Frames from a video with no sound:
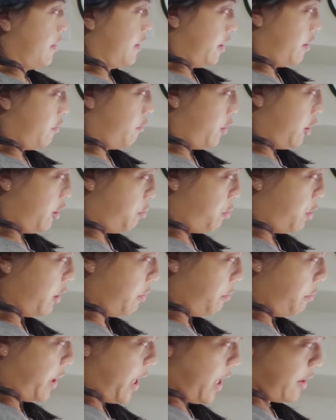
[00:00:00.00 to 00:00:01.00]
And when you
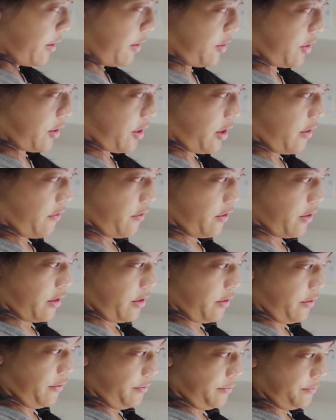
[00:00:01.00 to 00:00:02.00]
put back this
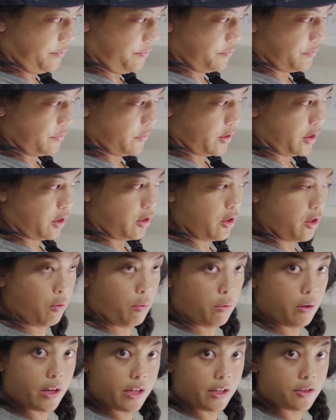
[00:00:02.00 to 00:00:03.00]
cover, you
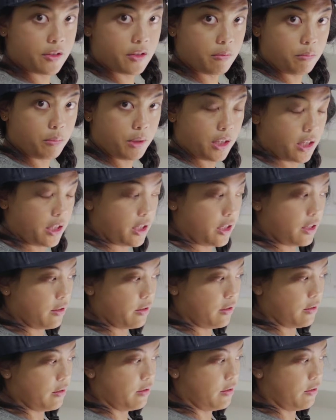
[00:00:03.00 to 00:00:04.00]
don't want it to
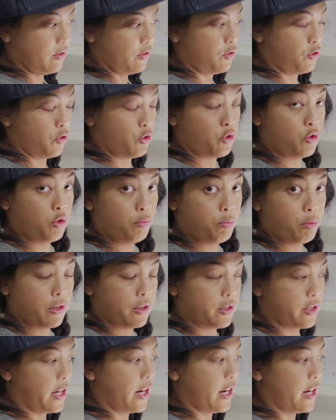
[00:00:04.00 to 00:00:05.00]
be
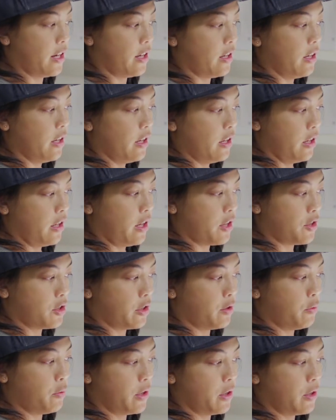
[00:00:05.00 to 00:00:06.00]
super tight. You
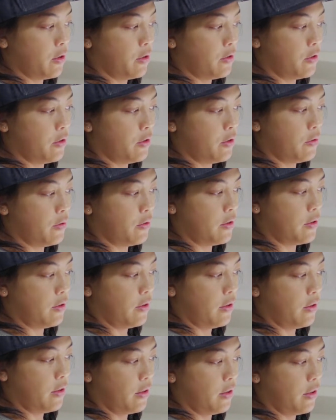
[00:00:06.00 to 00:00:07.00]
actually want to go
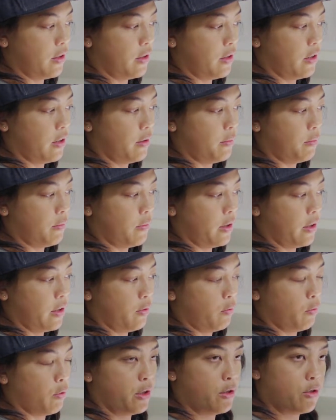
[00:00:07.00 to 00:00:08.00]
to
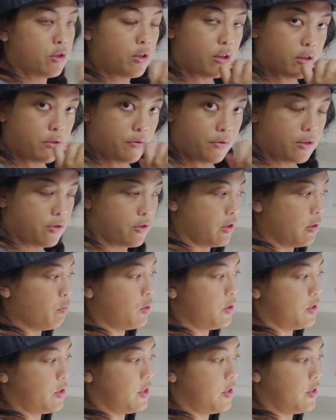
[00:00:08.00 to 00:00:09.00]
where you start to feel some
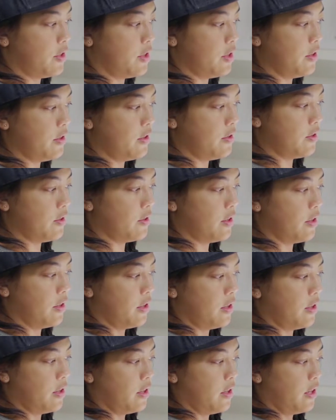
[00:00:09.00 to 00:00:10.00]
resistance.
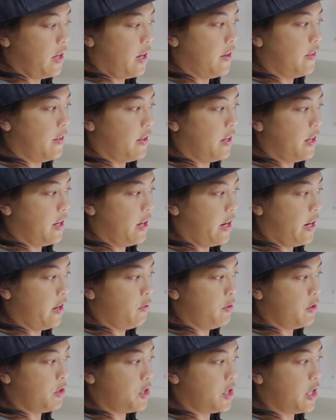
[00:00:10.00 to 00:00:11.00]
And then I
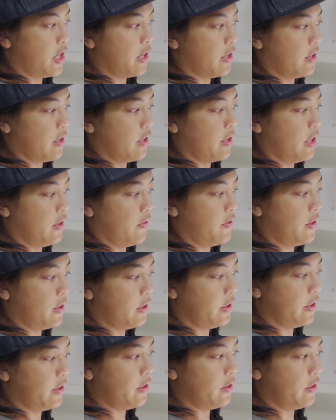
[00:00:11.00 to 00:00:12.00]
always give it
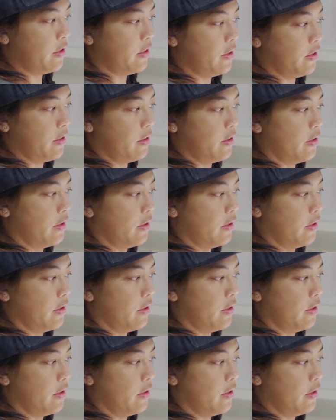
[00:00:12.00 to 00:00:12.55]
a little